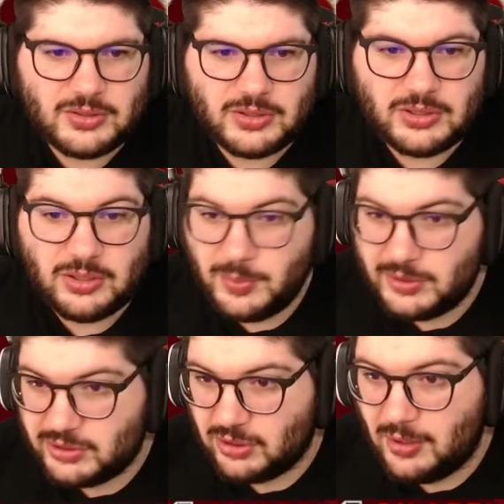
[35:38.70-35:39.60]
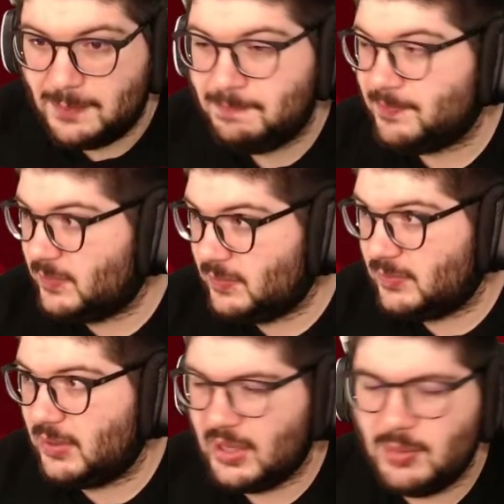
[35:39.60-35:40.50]
Jinmin Son,
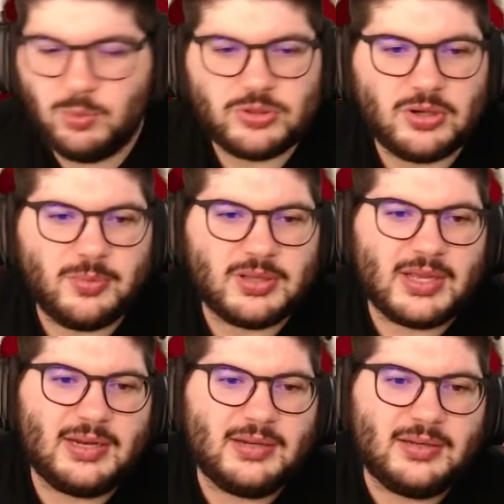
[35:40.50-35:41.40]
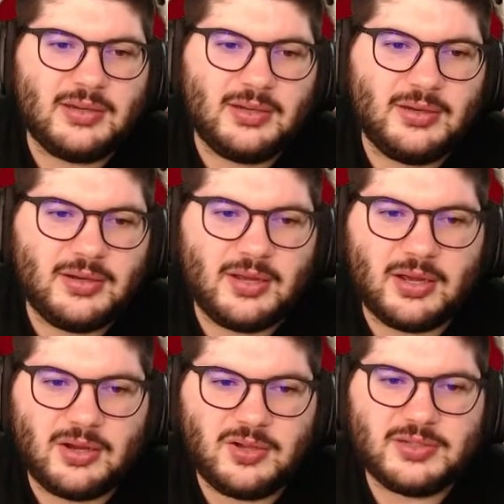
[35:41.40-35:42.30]
again, we'll talk about that in
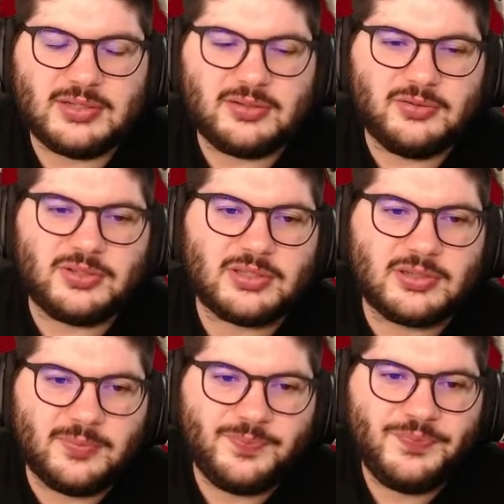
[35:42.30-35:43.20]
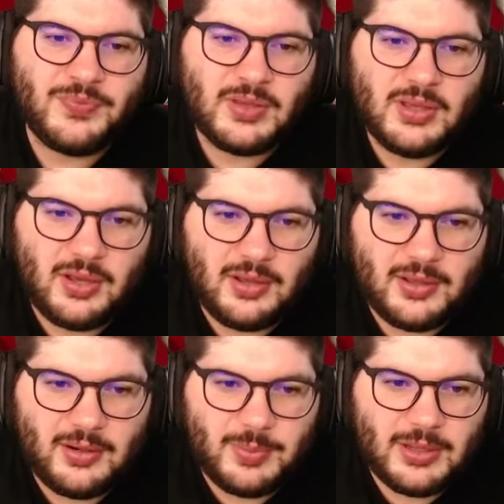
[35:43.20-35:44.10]
Conte's new system
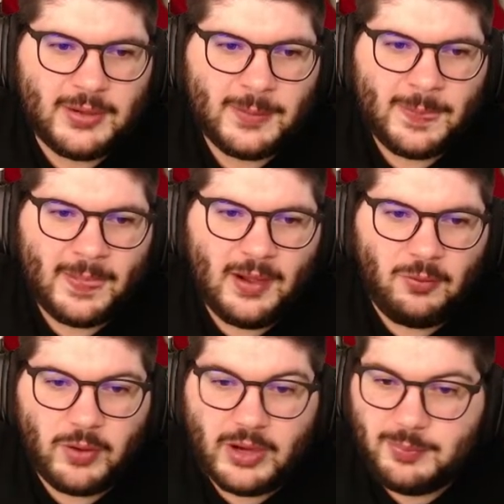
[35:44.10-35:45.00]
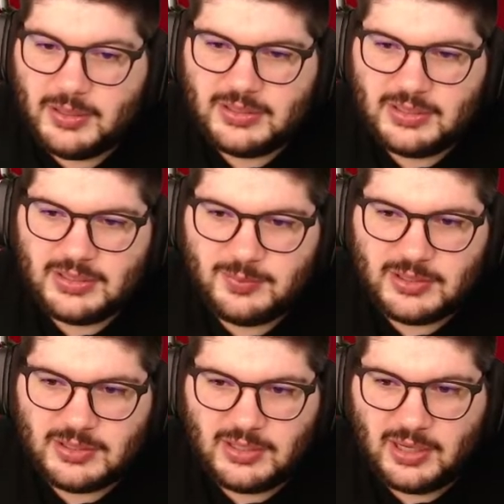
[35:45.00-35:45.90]
in a bit. Redmond,
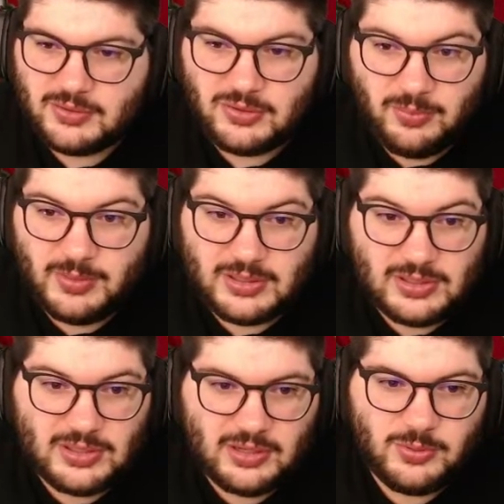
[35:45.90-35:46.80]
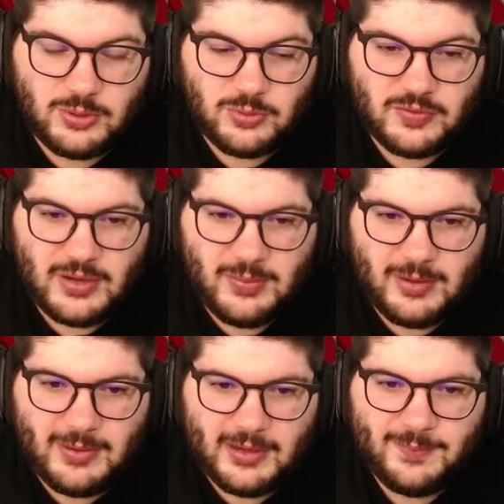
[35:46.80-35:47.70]
I saw him miss a sitter, which was very, very
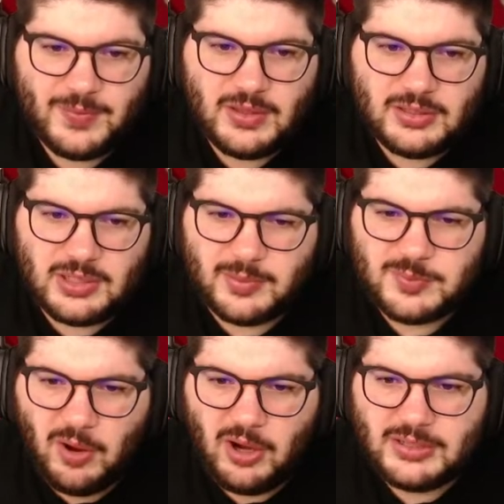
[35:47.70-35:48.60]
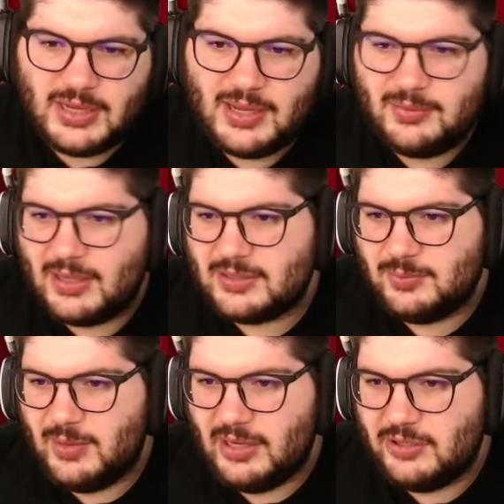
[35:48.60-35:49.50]
bad. Thomas Partey, that's
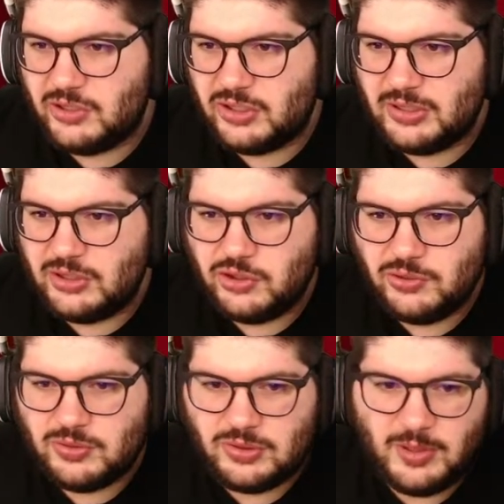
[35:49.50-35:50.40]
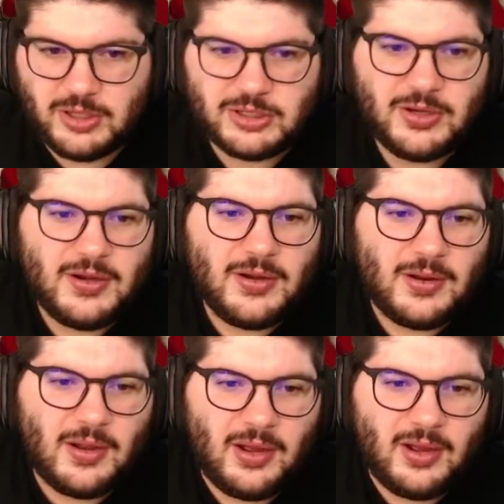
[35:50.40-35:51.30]
mainly just because he shoots too much.
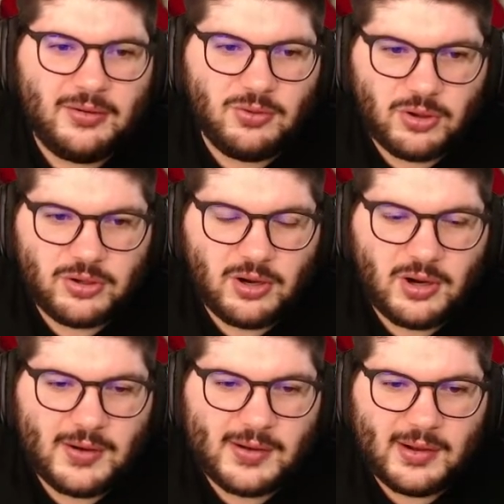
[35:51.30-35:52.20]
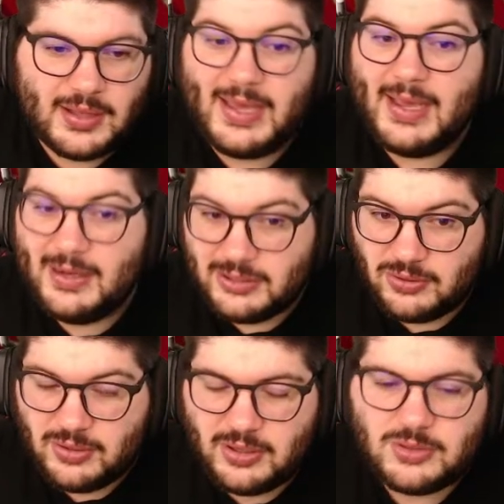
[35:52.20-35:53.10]
Nordgaard, Kane's
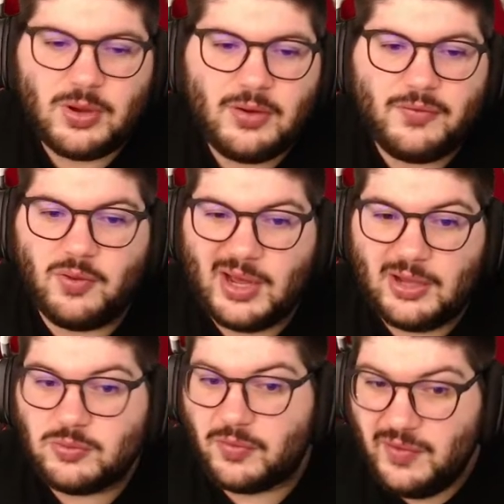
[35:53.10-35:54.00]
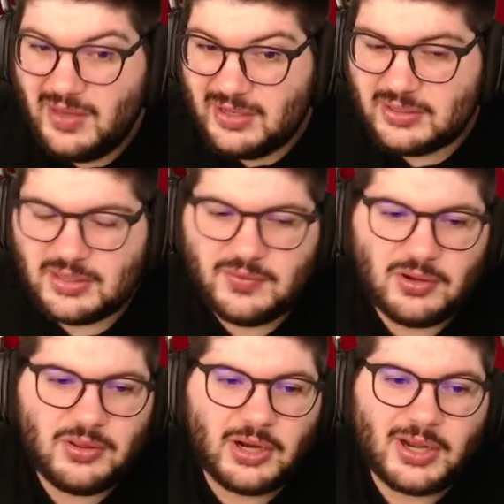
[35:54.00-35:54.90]
on there as well. For now, Rafinha's even
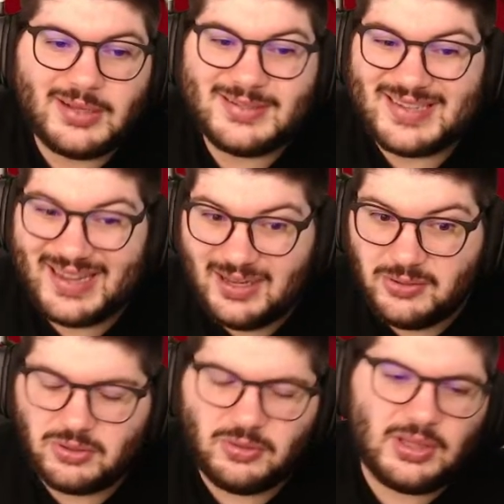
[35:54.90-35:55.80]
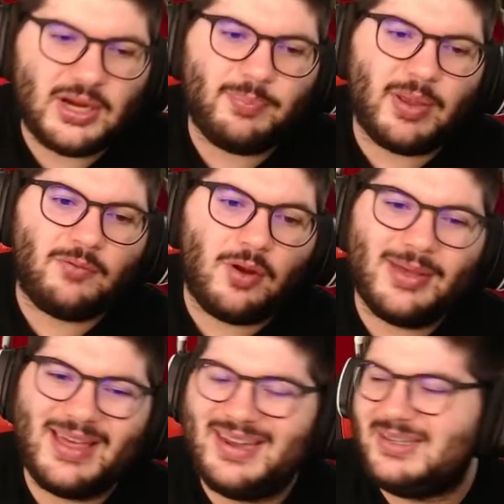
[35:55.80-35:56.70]
on there. Cancelo's on there.
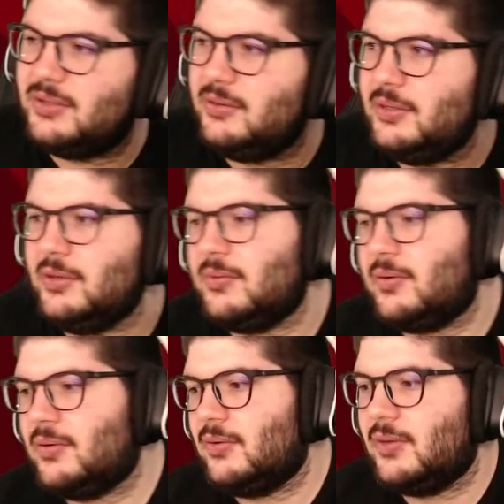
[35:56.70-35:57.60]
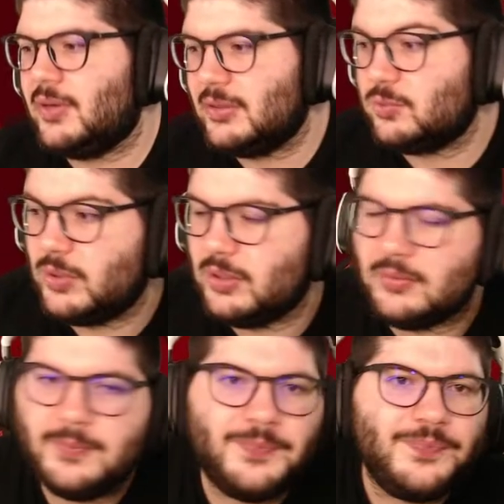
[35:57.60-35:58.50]
Benrahma and Antonio are on there as
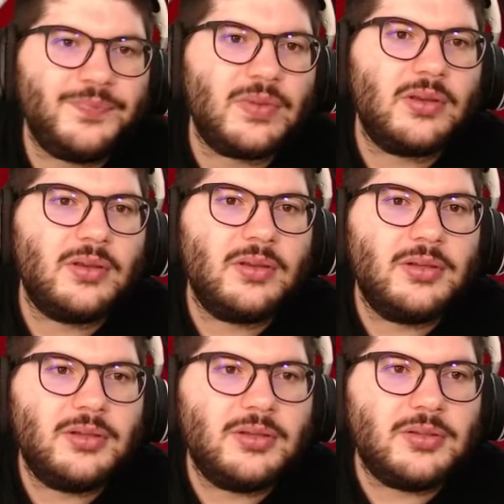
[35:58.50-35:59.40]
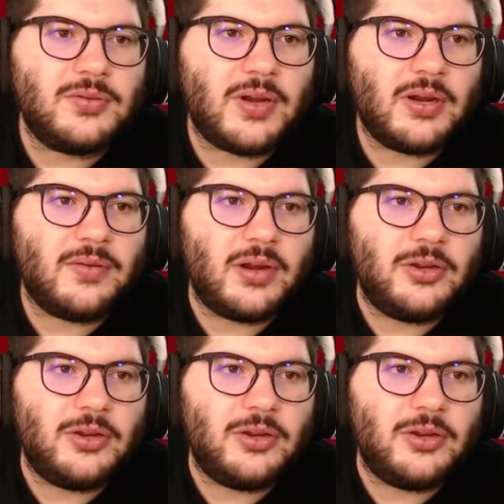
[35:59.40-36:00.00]
well. So very, very